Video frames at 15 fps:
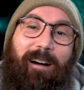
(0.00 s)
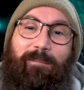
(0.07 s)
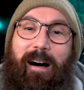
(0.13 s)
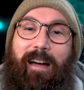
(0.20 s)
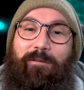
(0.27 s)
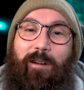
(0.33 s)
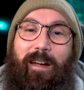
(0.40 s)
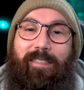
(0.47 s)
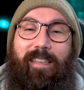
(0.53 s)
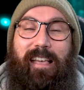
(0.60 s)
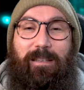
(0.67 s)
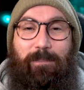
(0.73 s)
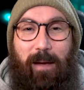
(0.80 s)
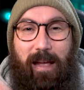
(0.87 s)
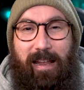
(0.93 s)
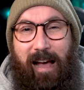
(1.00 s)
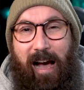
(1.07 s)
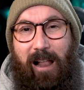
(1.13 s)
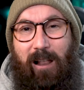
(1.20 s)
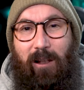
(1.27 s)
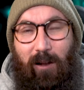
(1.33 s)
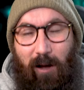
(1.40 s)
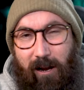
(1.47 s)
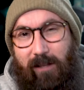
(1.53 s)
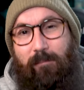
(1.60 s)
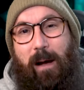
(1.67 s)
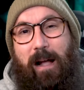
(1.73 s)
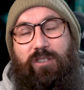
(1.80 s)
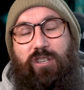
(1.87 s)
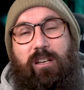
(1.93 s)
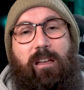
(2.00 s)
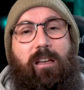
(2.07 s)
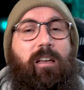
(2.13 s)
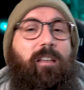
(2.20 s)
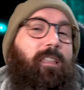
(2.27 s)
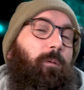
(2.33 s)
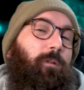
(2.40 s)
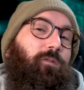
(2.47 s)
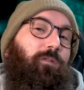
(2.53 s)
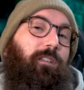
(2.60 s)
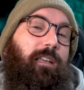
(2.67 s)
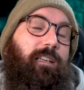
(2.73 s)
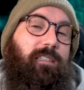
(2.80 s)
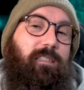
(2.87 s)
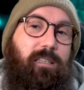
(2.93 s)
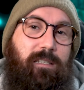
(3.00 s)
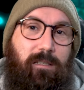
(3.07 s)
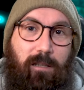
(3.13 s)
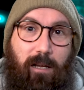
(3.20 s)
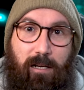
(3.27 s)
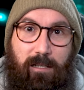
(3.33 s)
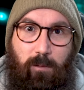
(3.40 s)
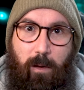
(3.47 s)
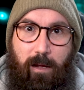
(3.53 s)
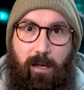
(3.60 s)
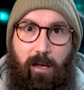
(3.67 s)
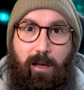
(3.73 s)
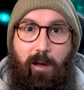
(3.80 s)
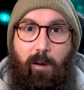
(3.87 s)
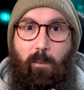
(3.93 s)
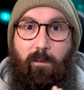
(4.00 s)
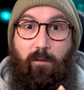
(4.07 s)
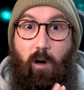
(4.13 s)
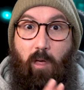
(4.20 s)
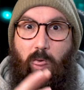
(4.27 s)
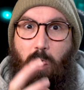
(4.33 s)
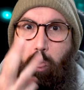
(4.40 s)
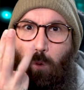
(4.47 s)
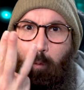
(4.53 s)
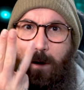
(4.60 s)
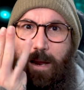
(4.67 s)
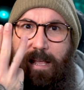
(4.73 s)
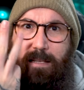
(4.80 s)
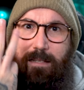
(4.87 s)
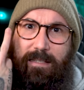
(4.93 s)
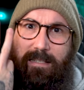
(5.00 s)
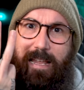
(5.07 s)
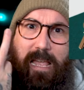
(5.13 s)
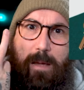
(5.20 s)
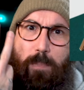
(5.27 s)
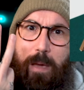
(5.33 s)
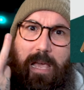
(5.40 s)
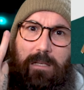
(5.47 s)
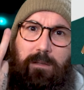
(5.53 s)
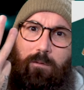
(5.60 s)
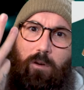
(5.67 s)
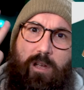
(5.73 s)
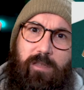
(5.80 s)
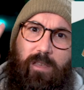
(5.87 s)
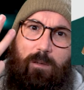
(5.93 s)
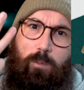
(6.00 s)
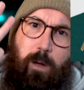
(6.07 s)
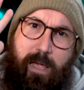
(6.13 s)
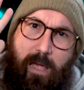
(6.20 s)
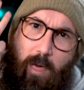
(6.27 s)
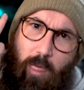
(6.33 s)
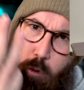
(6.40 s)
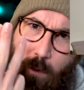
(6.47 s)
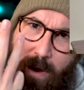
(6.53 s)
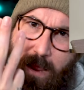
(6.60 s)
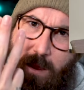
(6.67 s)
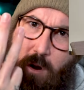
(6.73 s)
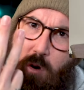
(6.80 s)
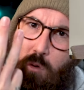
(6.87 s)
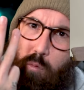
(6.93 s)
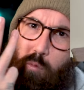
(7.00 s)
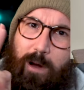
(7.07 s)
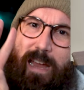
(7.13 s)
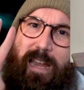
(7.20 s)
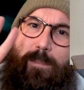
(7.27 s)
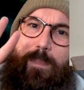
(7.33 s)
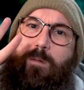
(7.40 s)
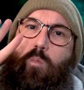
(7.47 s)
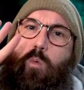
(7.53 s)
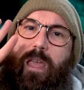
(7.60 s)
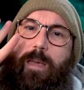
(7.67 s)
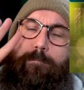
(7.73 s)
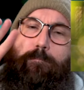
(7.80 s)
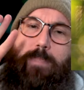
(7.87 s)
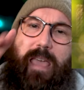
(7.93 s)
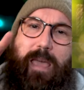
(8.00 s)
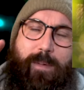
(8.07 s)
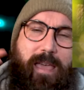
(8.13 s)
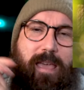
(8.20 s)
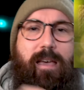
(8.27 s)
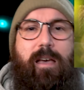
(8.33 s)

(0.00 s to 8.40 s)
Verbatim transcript: Now, my friend, there's been a lot of magic that was released this last week. We've got three sneak peeks for you this week. Three! Read them and weep, baby!